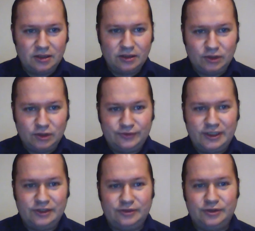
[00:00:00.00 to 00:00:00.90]
Ulf
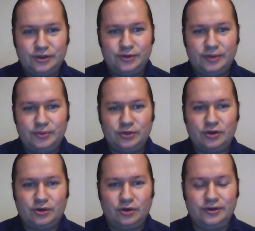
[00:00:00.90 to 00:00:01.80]
Nilsson wrote a book
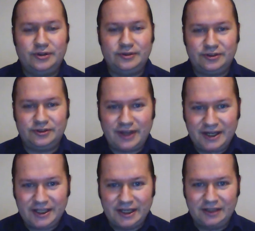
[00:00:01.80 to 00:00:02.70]
called
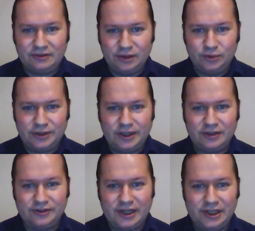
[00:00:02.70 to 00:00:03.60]
Sverige, sluten
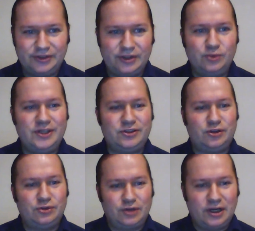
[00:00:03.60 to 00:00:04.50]
anstalt, which
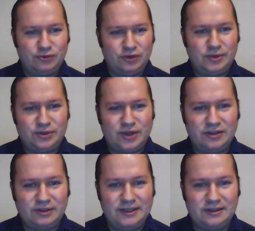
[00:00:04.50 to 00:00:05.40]
could roughly be
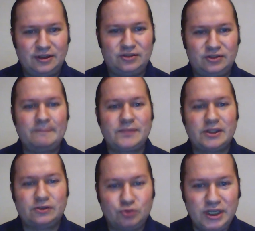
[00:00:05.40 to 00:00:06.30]
translated as
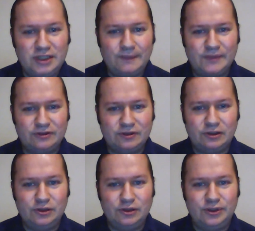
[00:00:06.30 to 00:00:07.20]
Sweden,
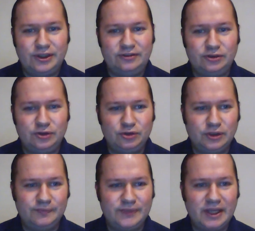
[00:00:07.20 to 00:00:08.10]
secluded
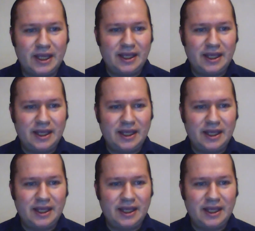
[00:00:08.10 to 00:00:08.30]
institution.